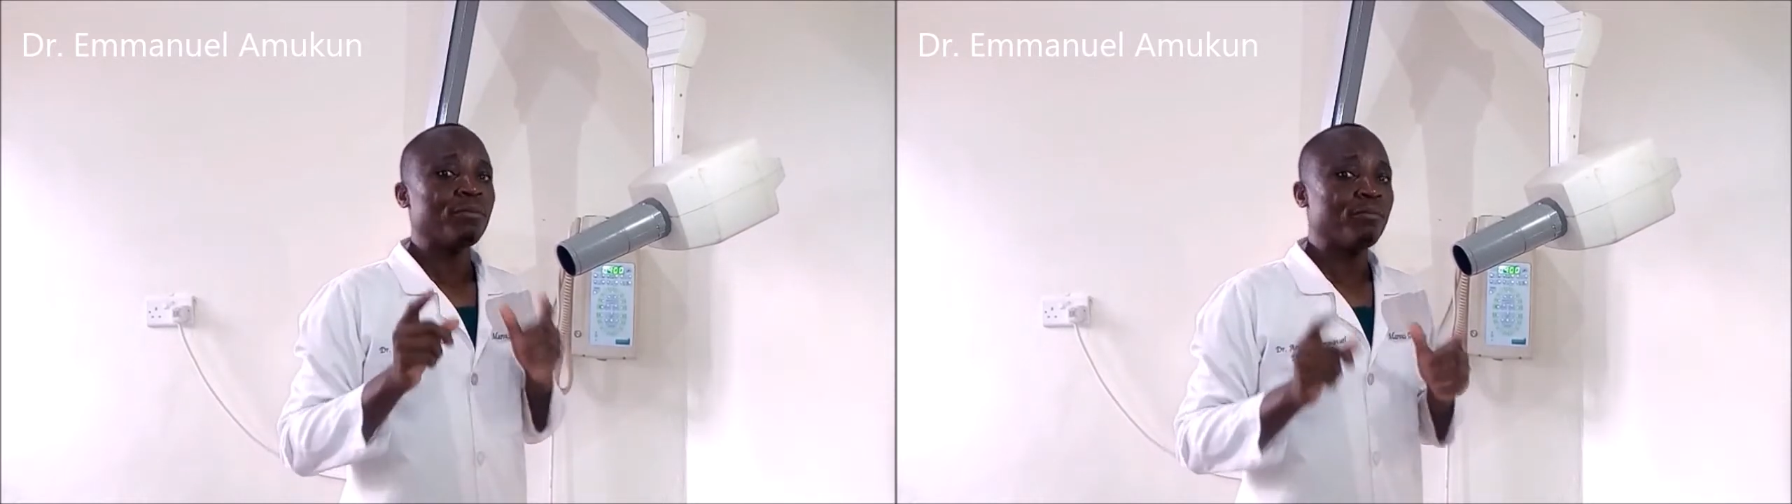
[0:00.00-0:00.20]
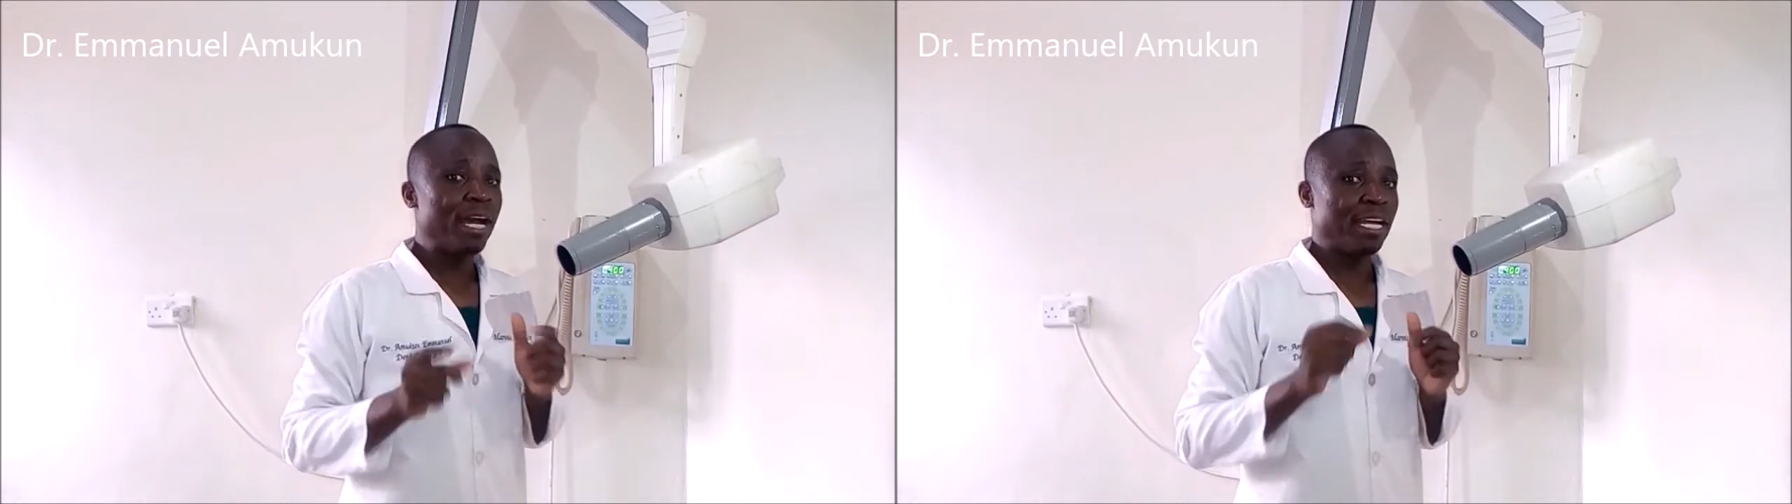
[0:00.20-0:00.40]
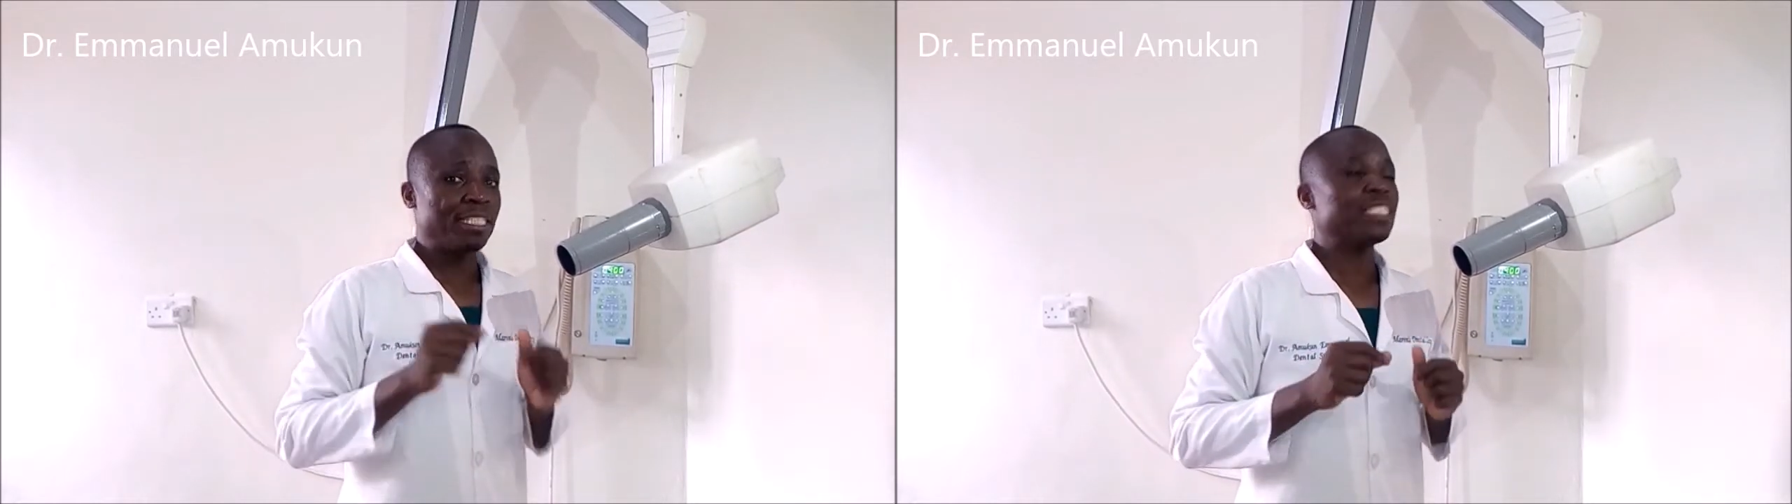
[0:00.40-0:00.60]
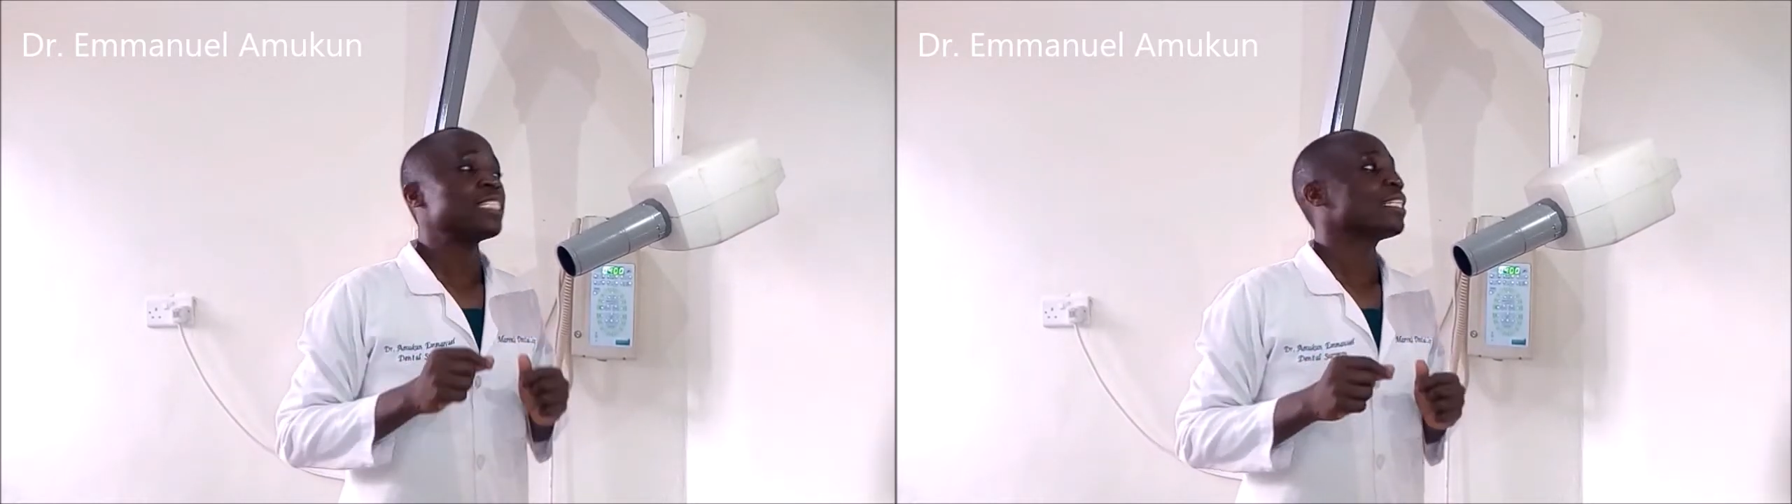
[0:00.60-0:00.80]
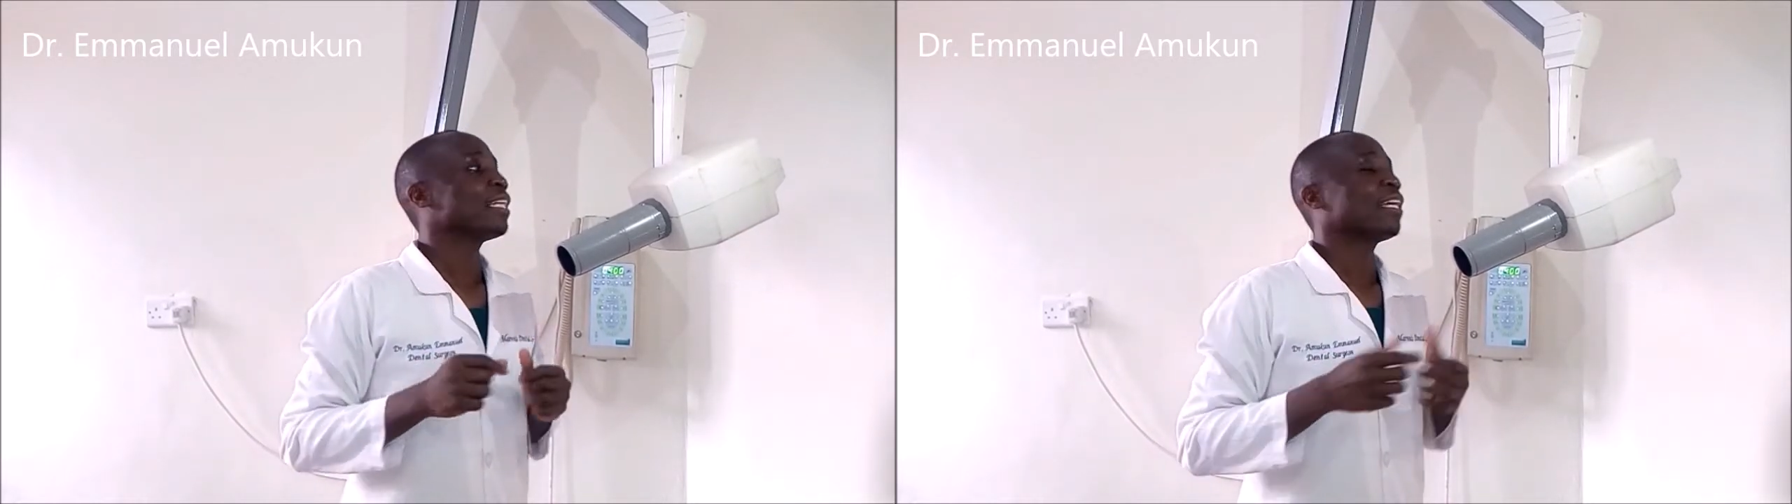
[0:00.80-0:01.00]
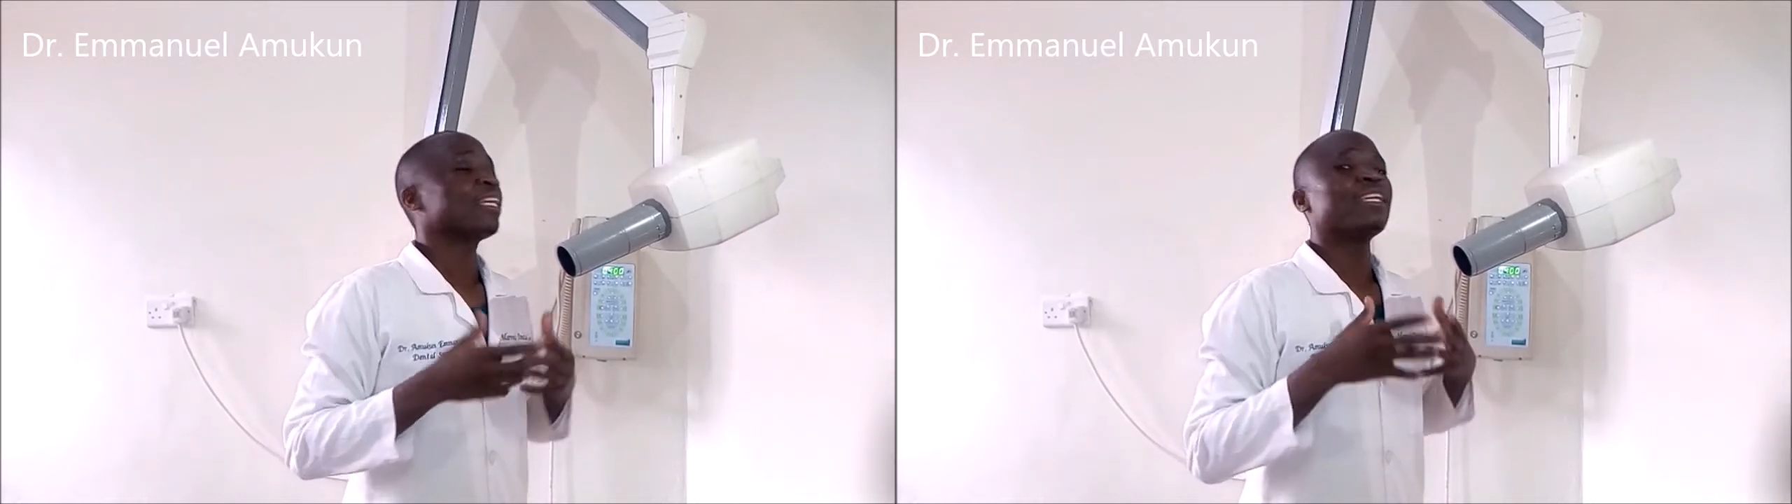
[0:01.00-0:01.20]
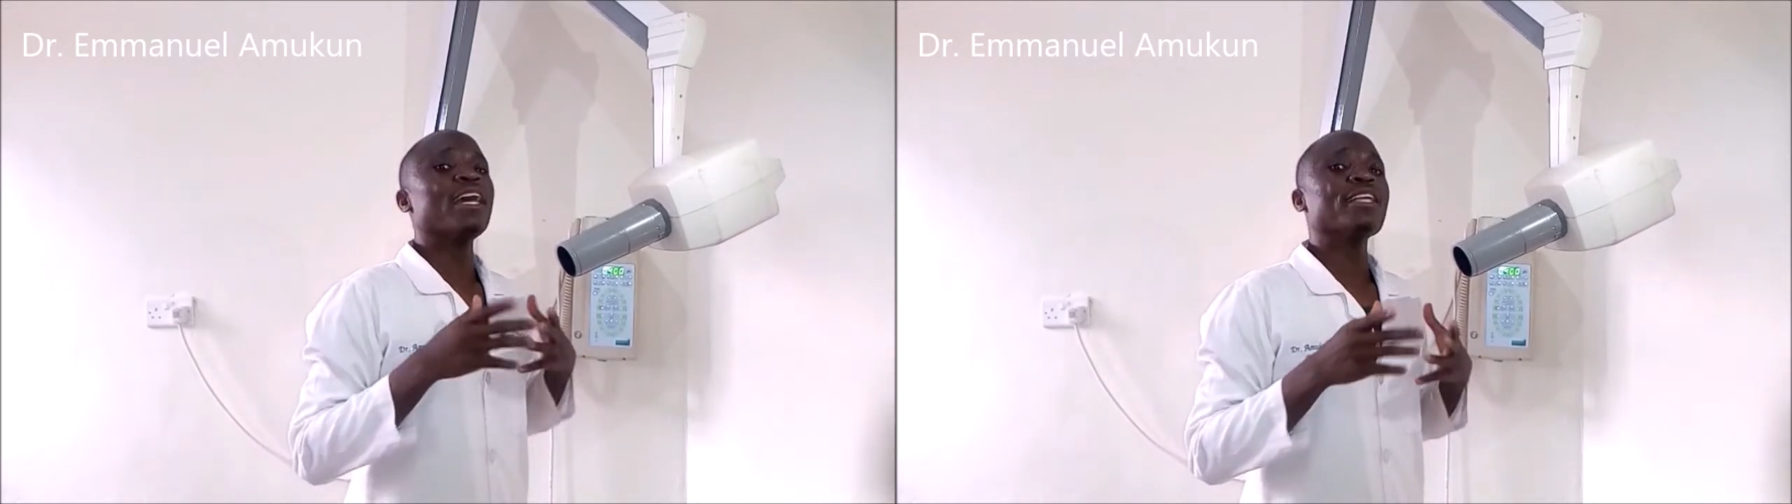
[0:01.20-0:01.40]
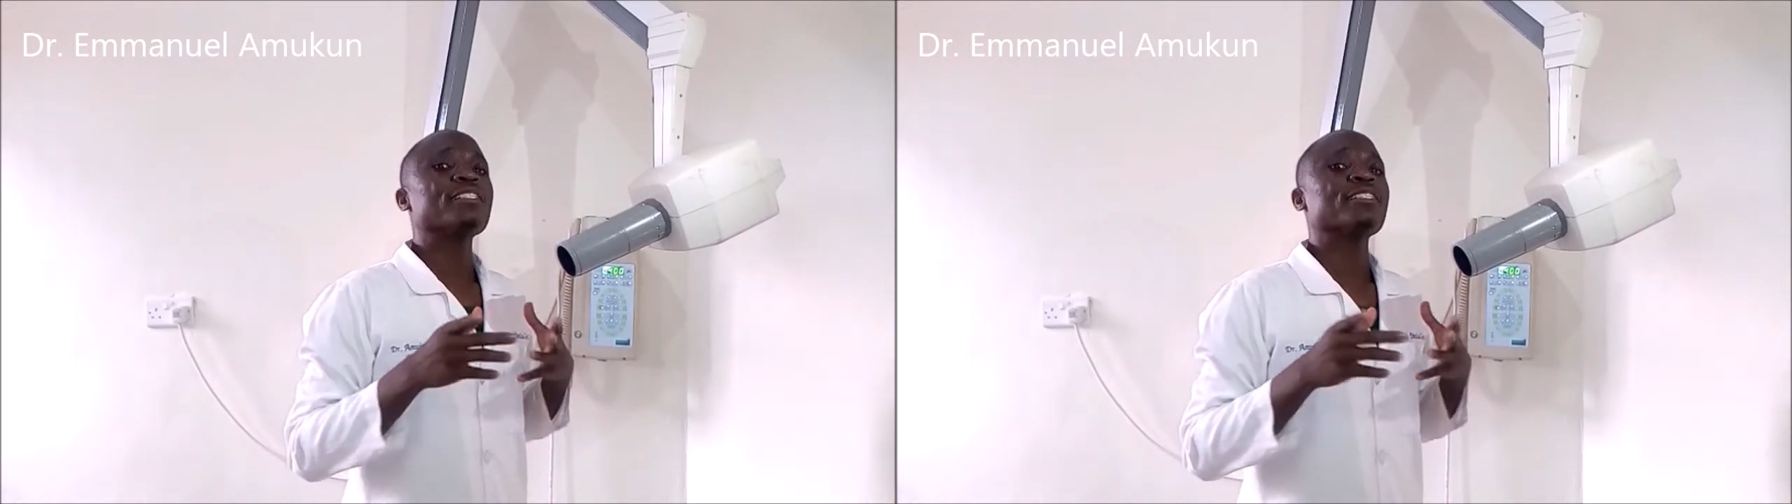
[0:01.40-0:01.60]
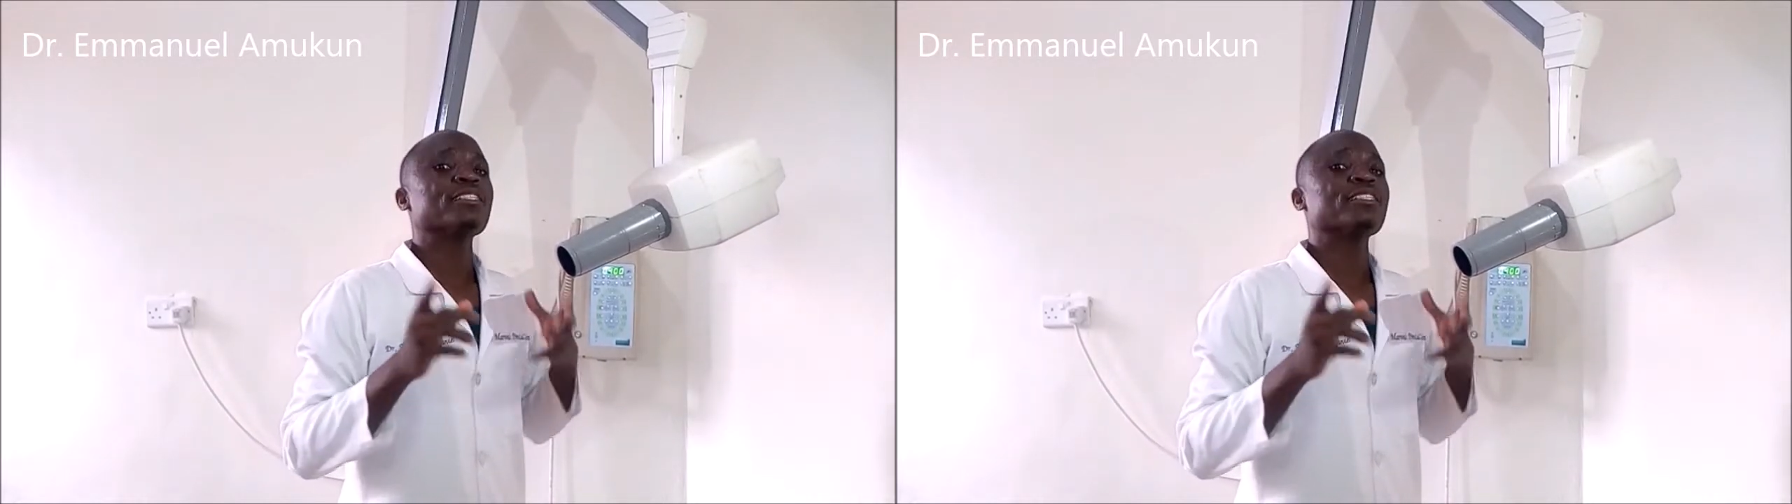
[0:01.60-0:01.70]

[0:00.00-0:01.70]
But that